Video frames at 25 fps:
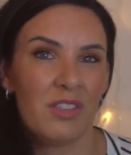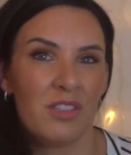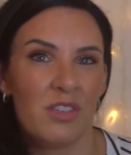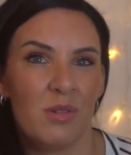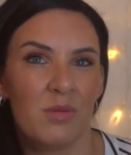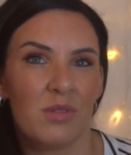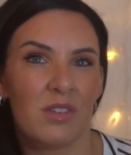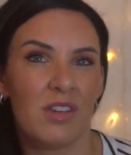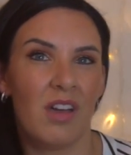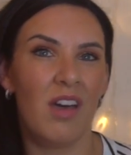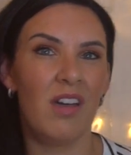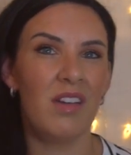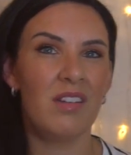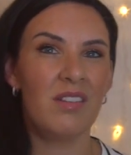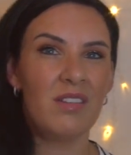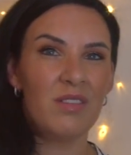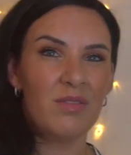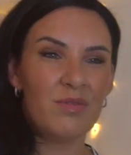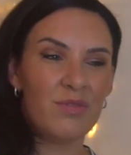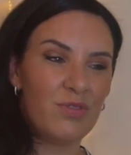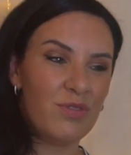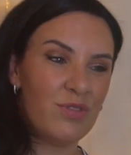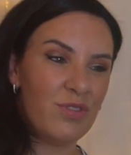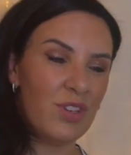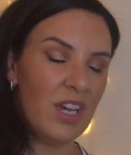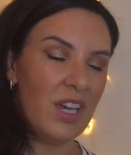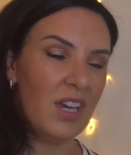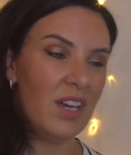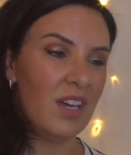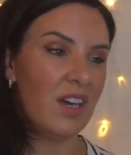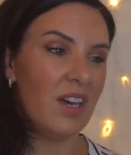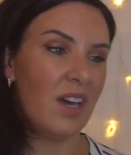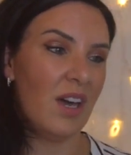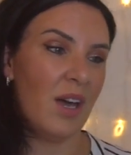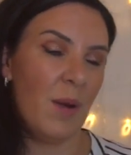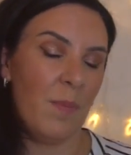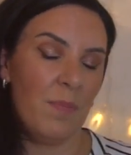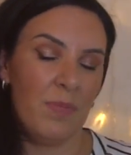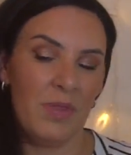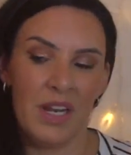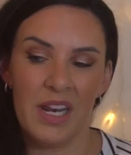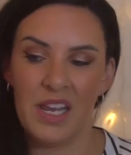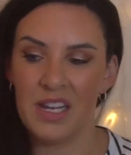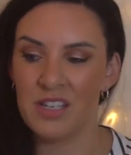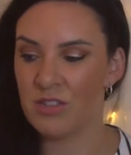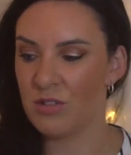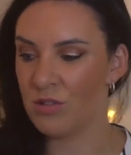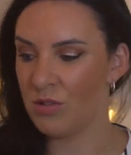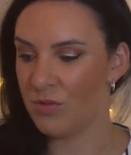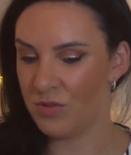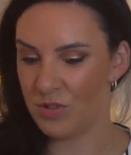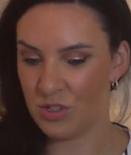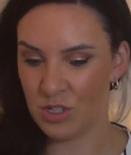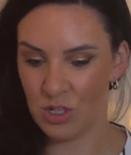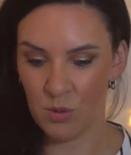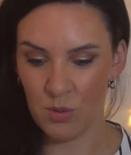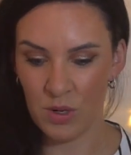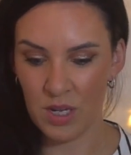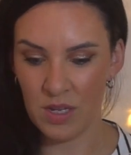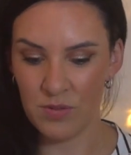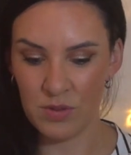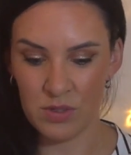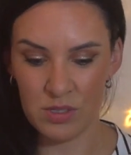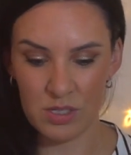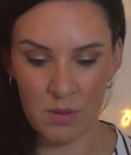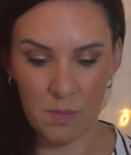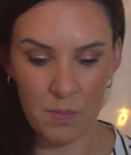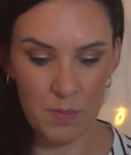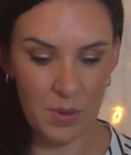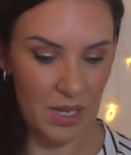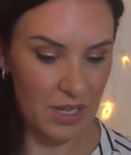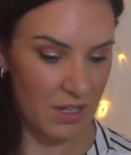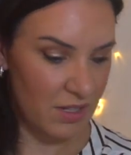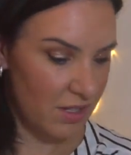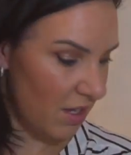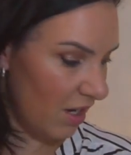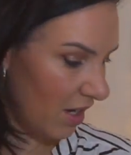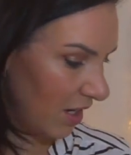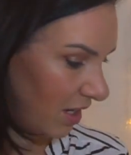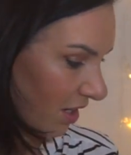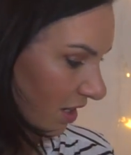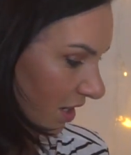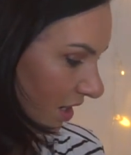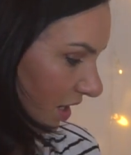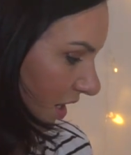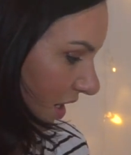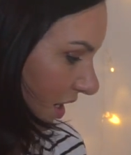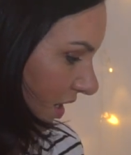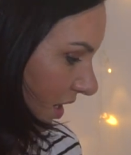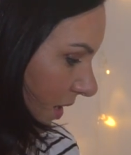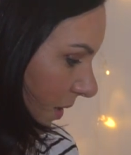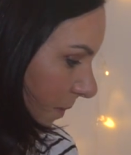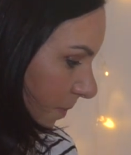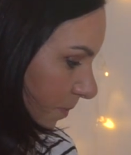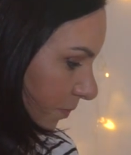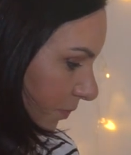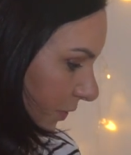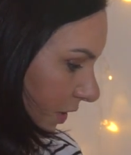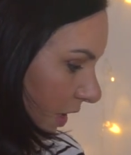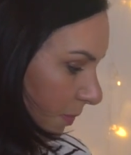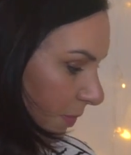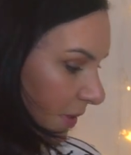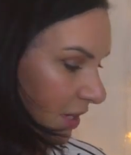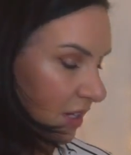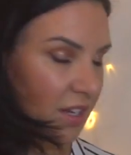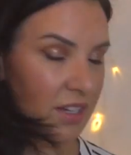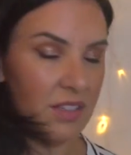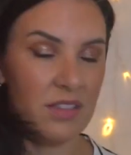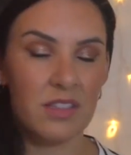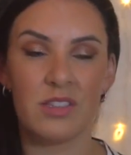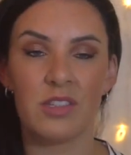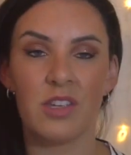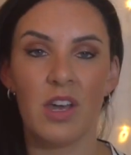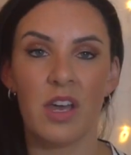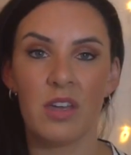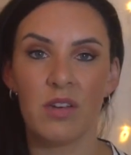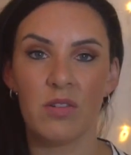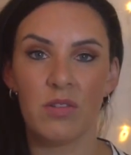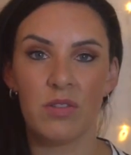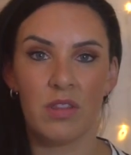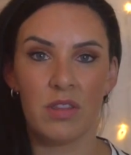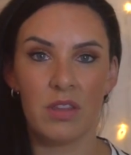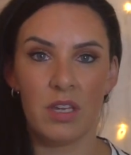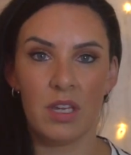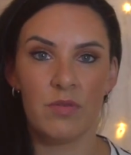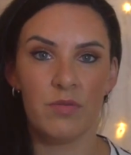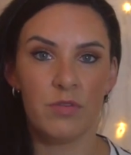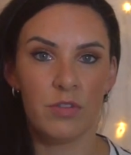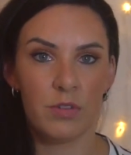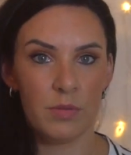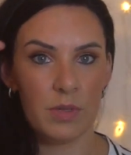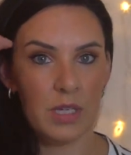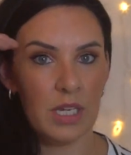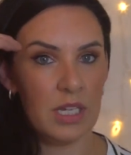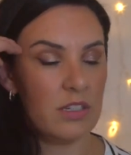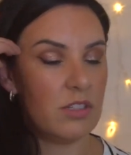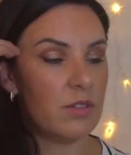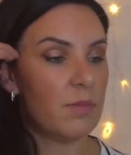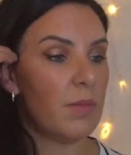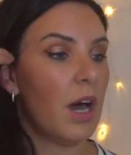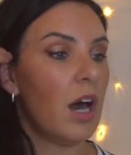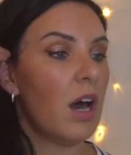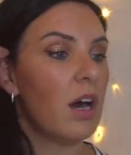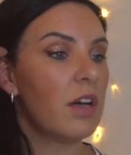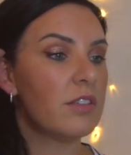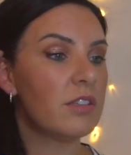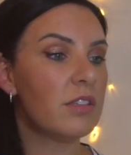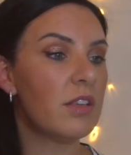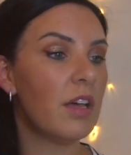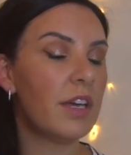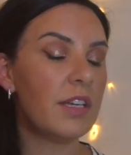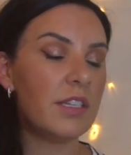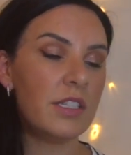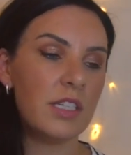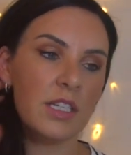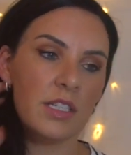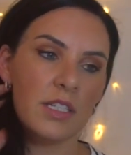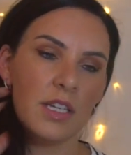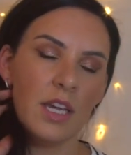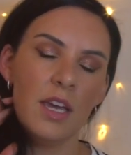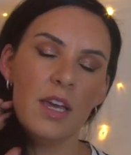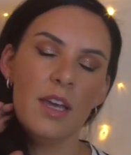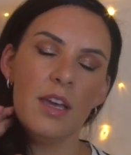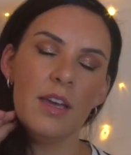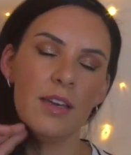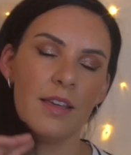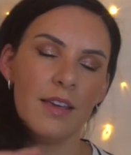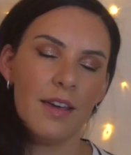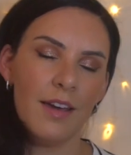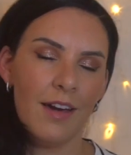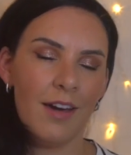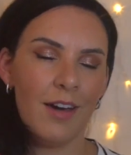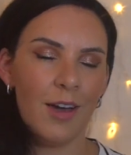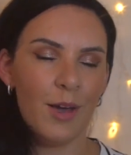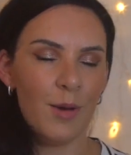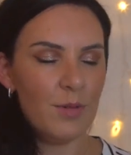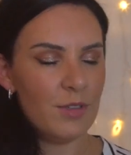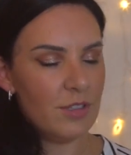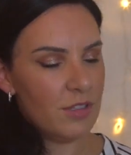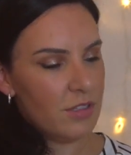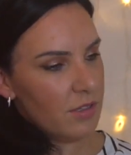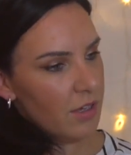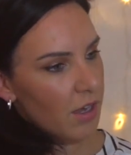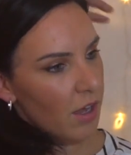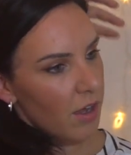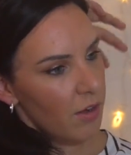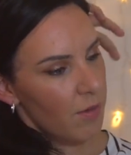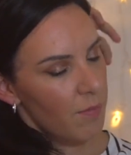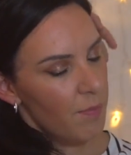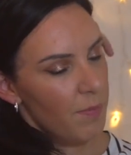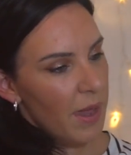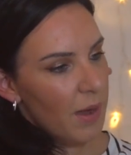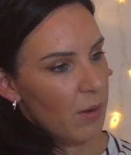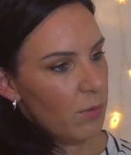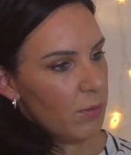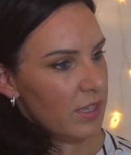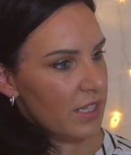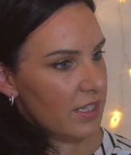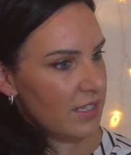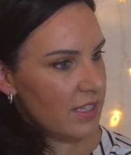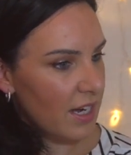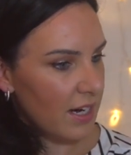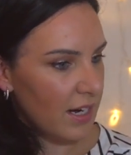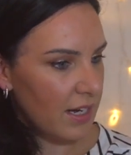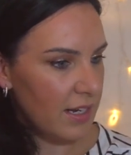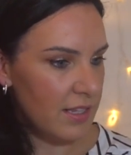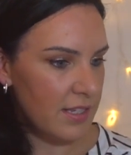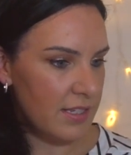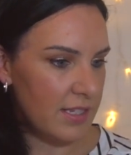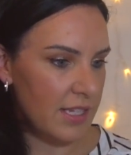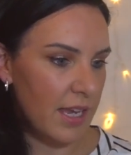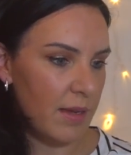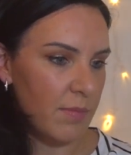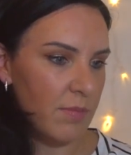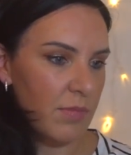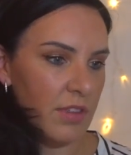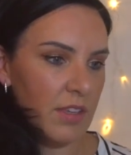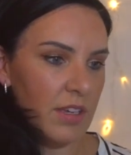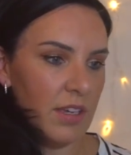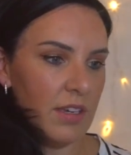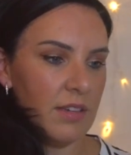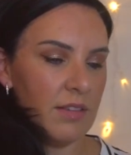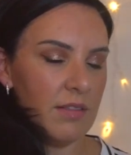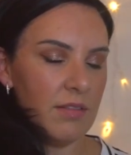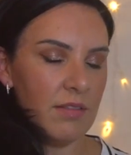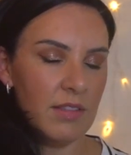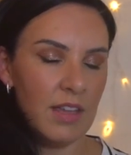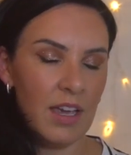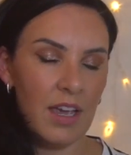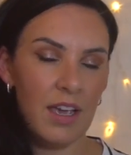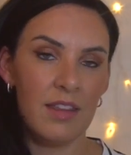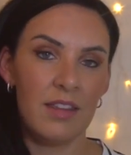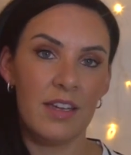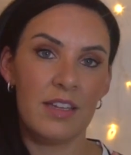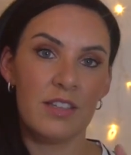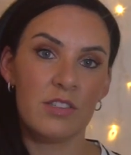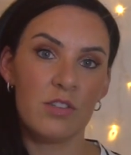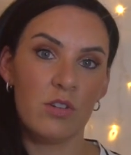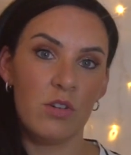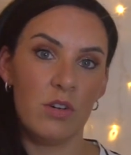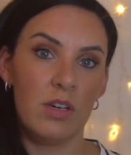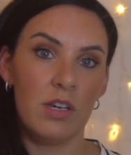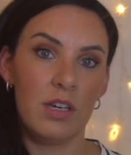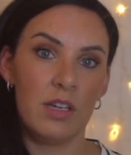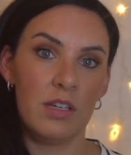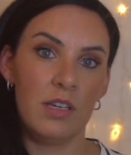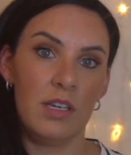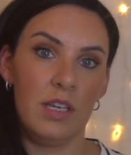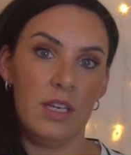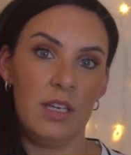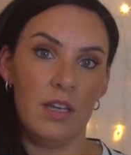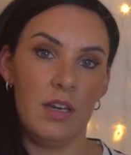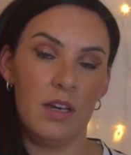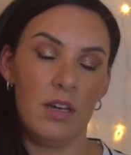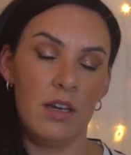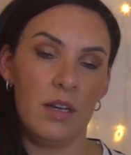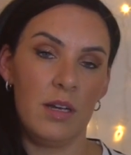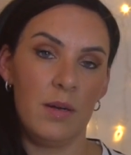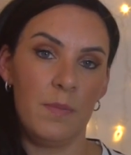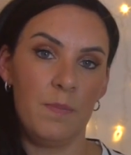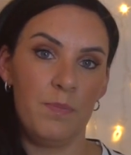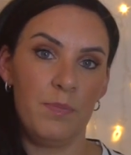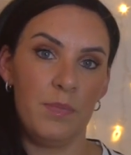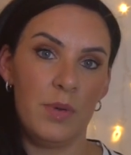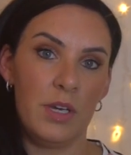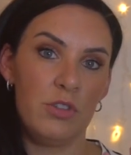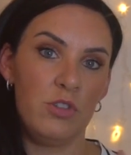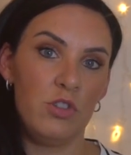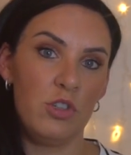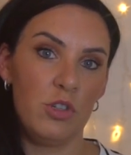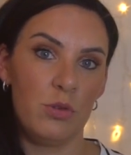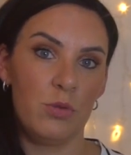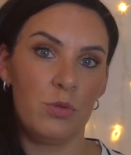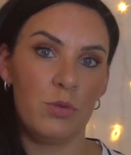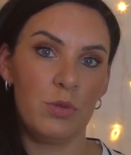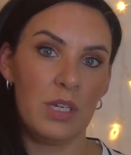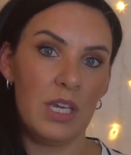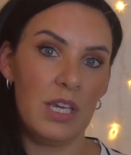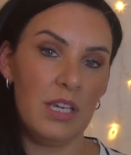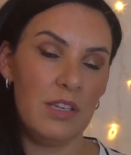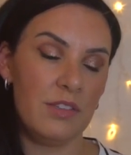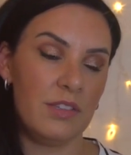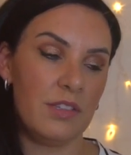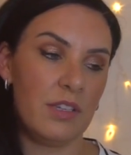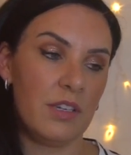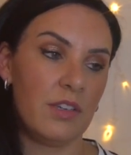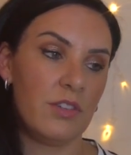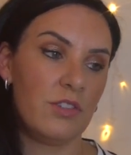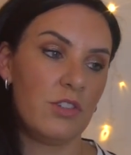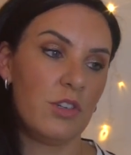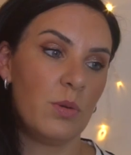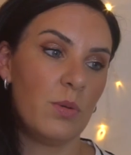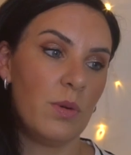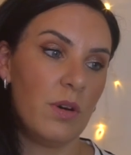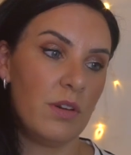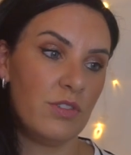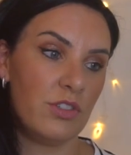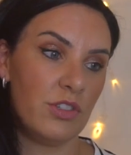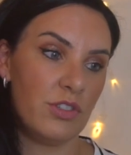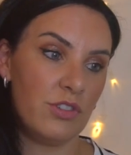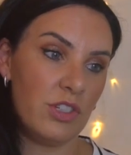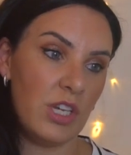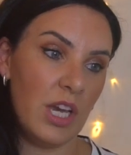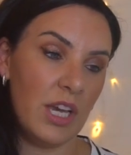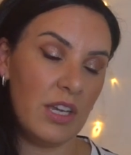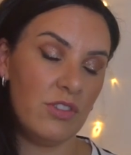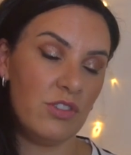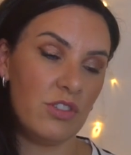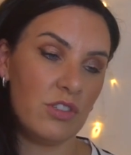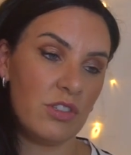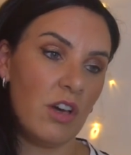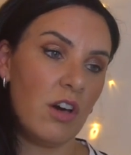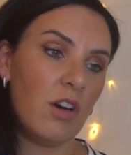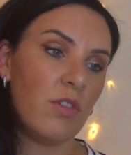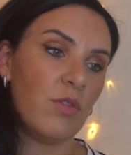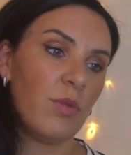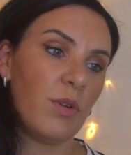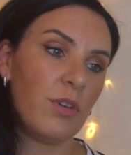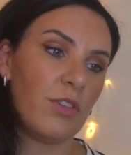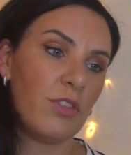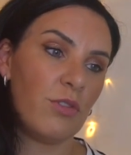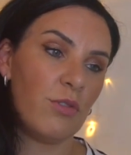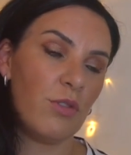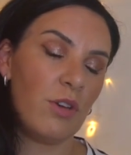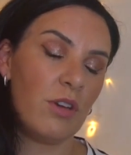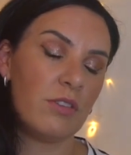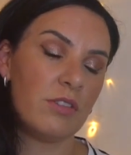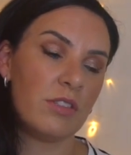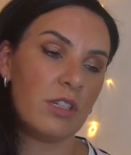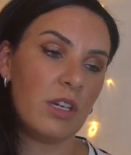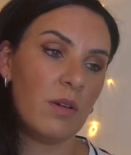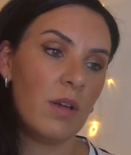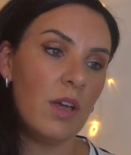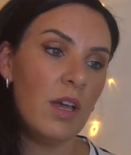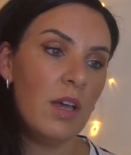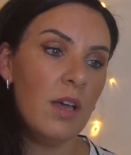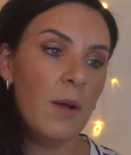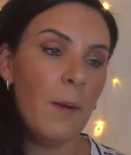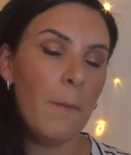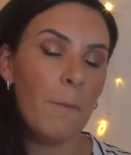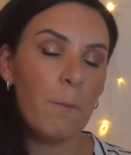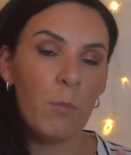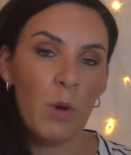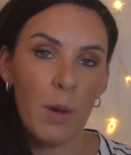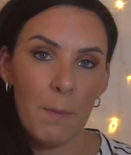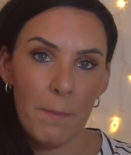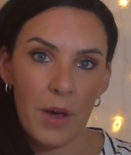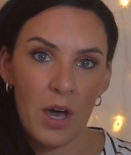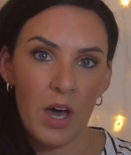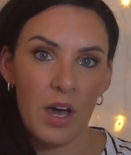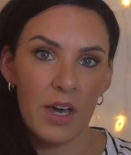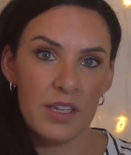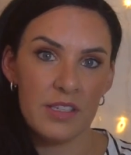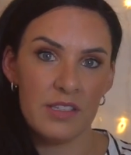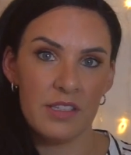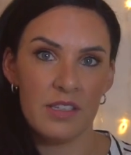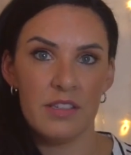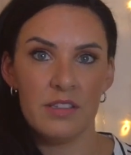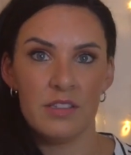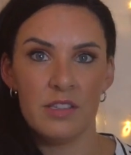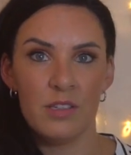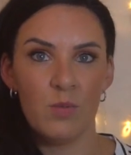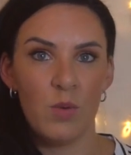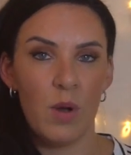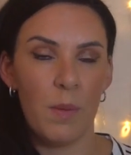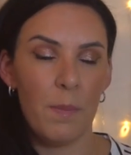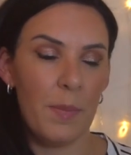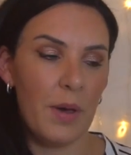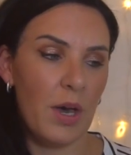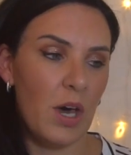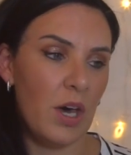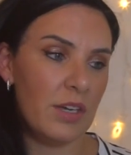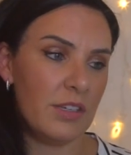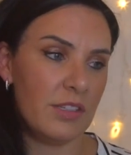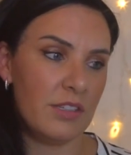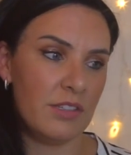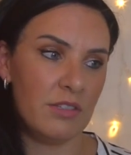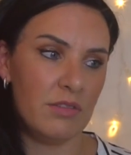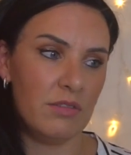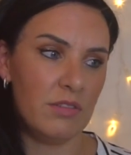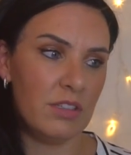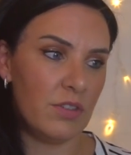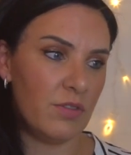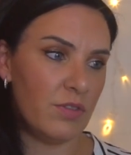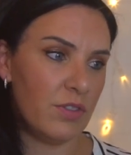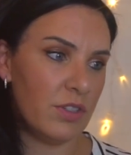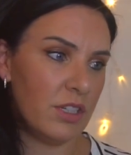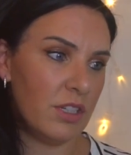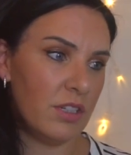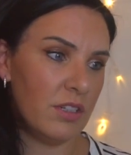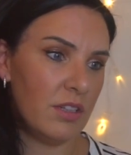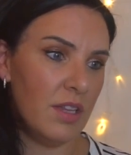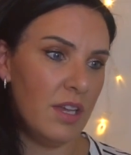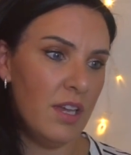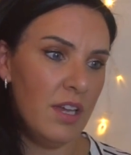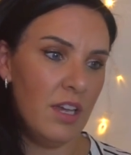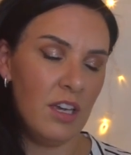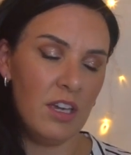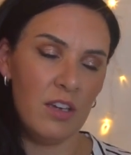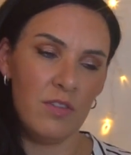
So it was kind of the lesser of two evils, a bit like the Zion thing from Kingdom Hearts that I did. I was kind of met with exactly the same thing there. That's got a dual key signature where it just changes halfway through. So one part is easy, one part is still difficult.